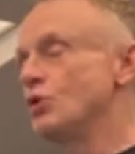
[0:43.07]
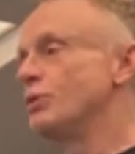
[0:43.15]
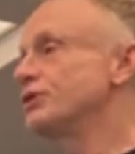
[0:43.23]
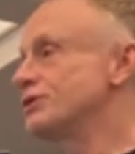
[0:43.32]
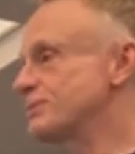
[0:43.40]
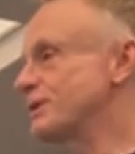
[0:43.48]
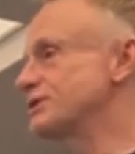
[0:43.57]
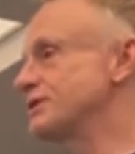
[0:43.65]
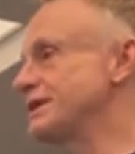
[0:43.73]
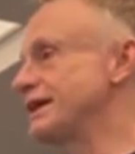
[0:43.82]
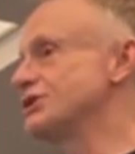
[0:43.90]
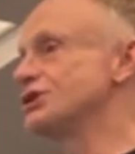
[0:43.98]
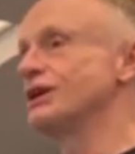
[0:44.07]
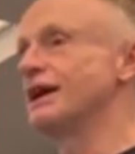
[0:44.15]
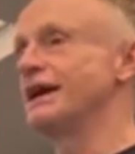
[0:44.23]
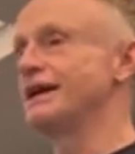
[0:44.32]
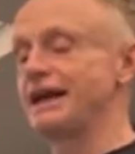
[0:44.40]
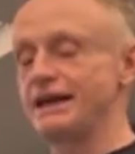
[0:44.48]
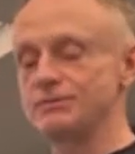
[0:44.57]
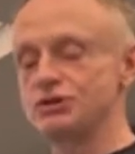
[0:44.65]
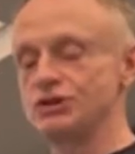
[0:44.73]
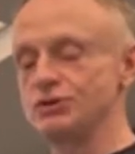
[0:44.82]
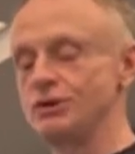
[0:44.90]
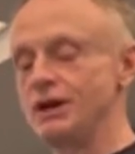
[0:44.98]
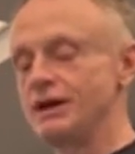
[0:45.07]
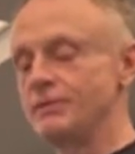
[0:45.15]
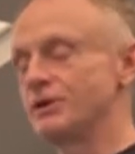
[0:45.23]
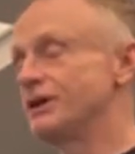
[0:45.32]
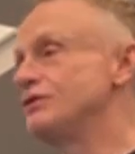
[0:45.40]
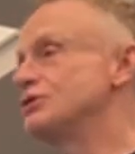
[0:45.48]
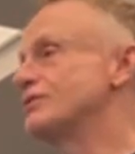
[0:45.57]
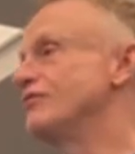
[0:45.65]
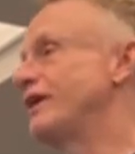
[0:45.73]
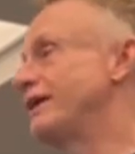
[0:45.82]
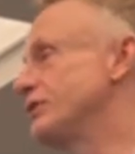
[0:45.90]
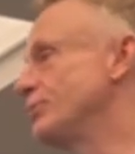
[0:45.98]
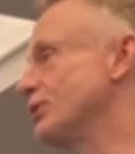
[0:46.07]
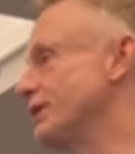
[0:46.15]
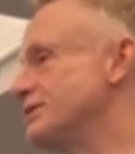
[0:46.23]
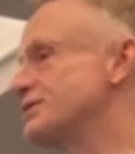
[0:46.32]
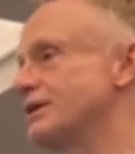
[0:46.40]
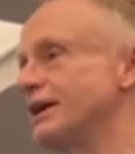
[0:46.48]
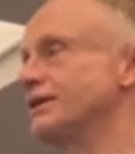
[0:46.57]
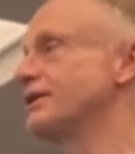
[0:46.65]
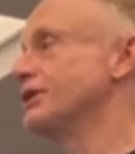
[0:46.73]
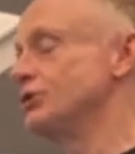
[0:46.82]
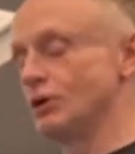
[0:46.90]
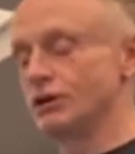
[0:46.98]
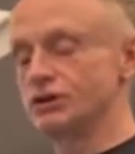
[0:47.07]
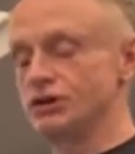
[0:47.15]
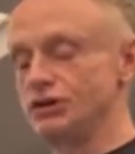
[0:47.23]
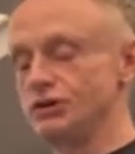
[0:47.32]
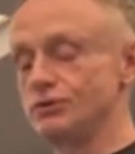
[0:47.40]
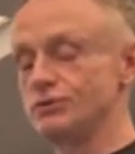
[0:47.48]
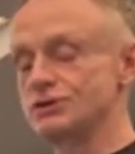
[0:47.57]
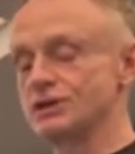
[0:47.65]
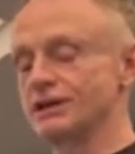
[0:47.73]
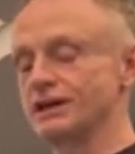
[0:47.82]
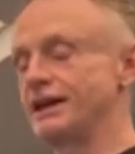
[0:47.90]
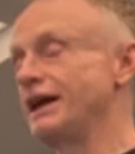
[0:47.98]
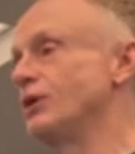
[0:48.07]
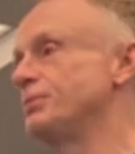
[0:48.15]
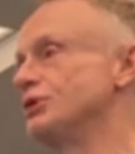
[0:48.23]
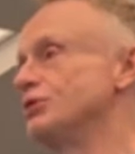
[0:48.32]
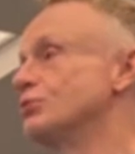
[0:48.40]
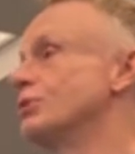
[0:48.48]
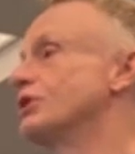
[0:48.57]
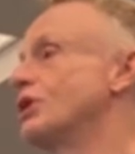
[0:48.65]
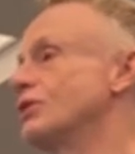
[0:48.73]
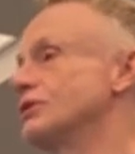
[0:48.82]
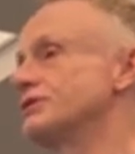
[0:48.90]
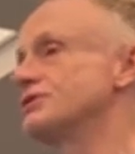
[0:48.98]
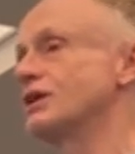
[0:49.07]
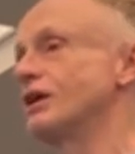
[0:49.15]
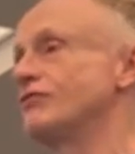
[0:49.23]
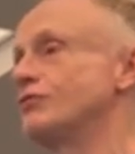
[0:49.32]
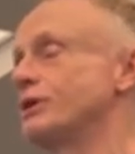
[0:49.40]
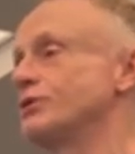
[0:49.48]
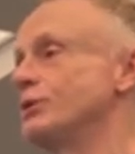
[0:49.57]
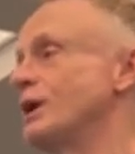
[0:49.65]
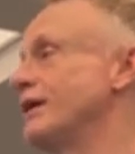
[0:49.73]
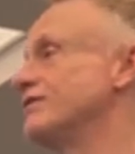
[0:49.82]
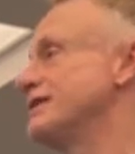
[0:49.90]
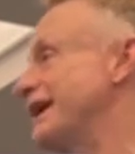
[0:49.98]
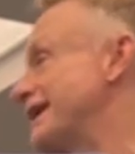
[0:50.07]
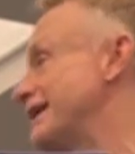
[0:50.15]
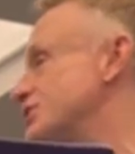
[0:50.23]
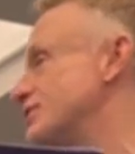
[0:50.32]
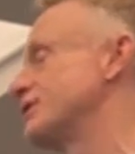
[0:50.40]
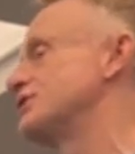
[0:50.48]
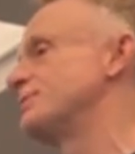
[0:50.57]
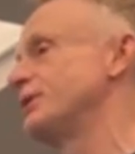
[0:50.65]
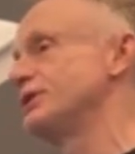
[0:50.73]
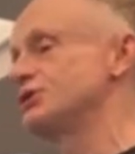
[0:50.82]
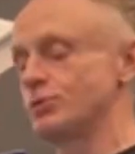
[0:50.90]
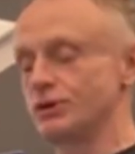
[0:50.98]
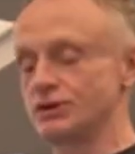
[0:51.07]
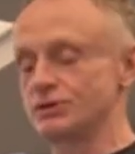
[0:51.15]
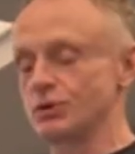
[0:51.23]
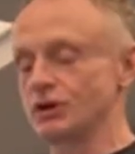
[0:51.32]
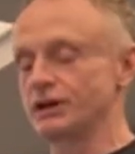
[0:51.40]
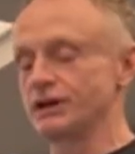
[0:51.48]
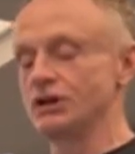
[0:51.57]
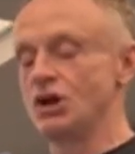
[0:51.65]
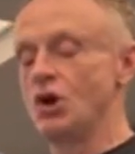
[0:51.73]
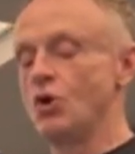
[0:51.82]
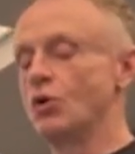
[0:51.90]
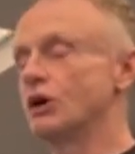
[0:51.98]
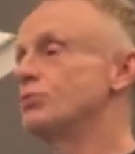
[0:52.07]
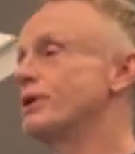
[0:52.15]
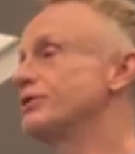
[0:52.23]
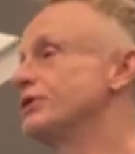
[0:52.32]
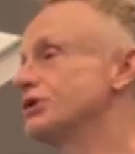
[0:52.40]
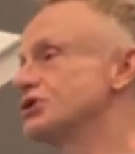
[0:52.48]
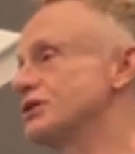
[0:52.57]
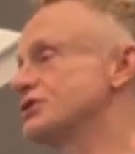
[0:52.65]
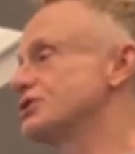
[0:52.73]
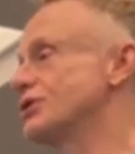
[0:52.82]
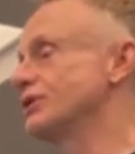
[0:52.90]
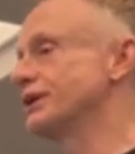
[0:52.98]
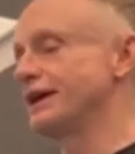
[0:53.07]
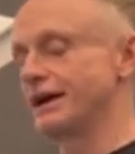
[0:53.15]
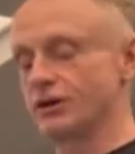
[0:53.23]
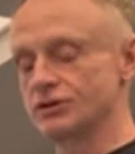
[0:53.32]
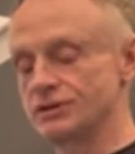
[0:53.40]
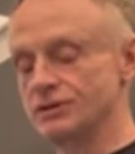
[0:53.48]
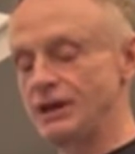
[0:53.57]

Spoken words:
With this presentation, I aim to give you some valuable insight that you all can use that can help you regardless of whether you have decades of experience with this market or whether you're just starting out.